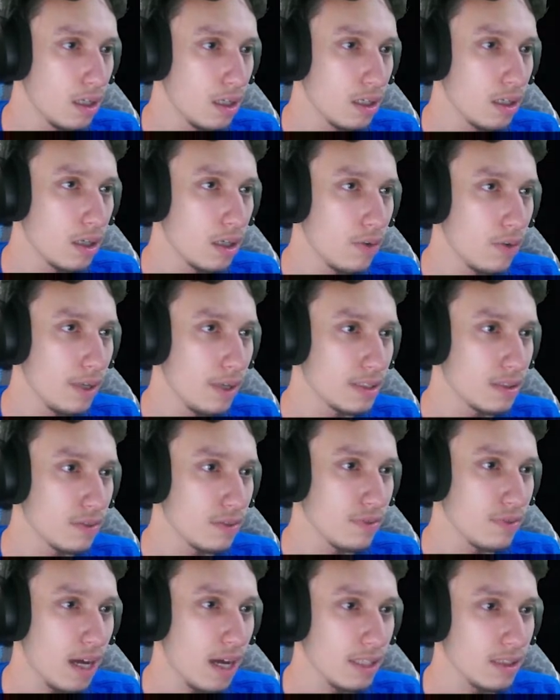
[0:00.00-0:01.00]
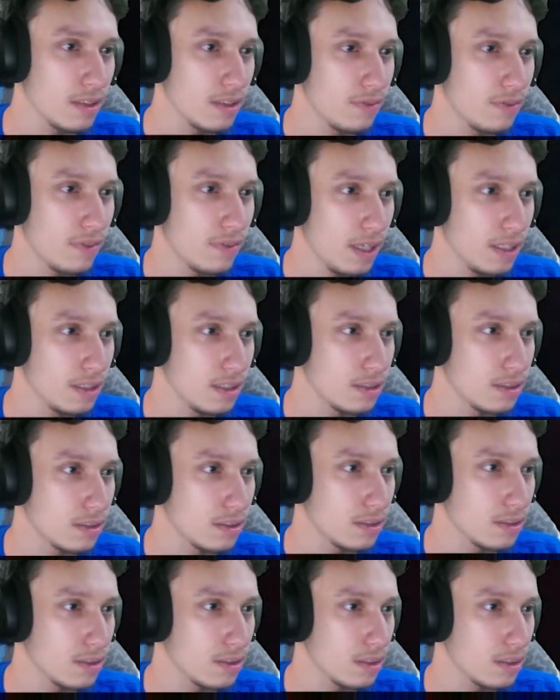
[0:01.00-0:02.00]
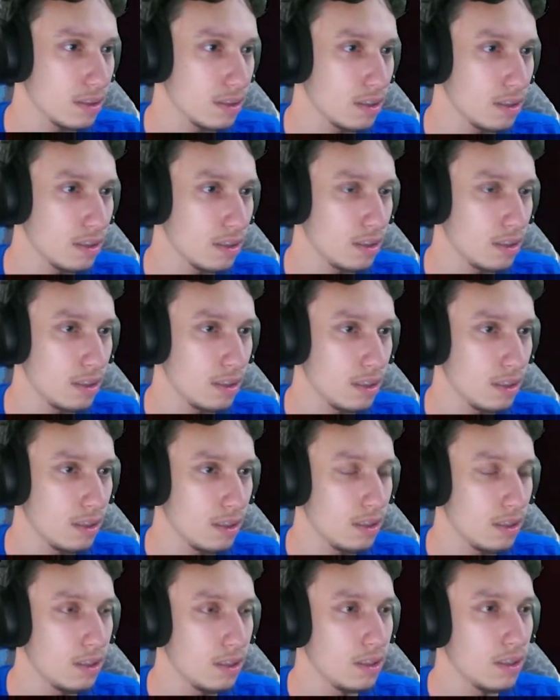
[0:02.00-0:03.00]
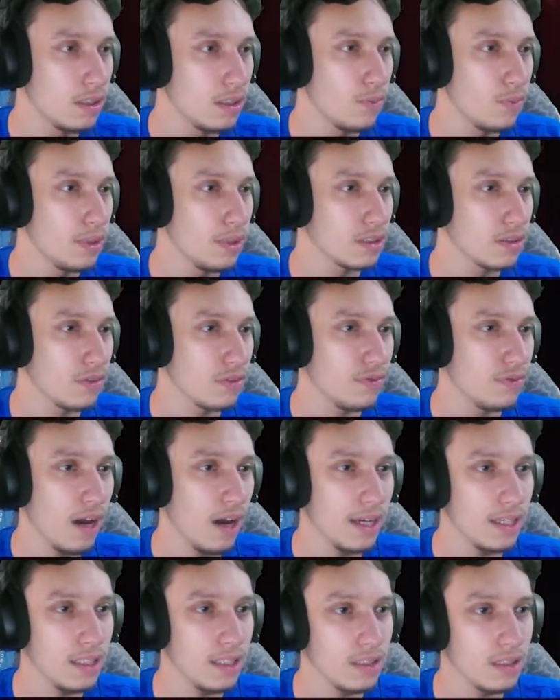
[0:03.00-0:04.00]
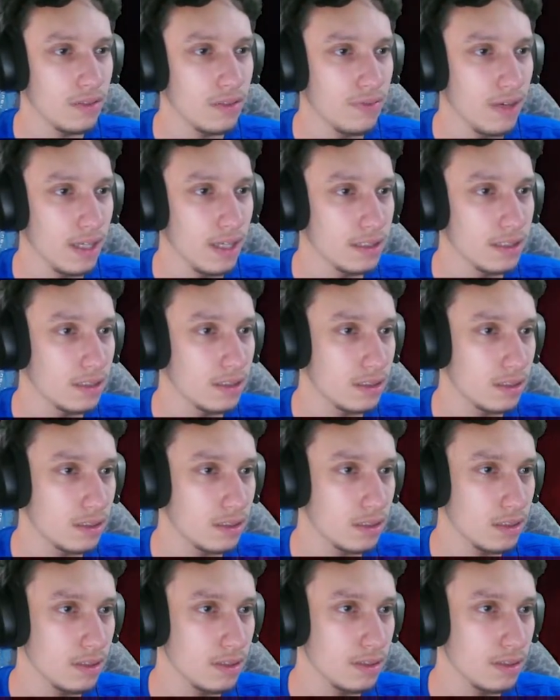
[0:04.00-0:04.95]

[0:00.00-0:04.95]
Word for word: Oh, we need to find the face. We need to find the face.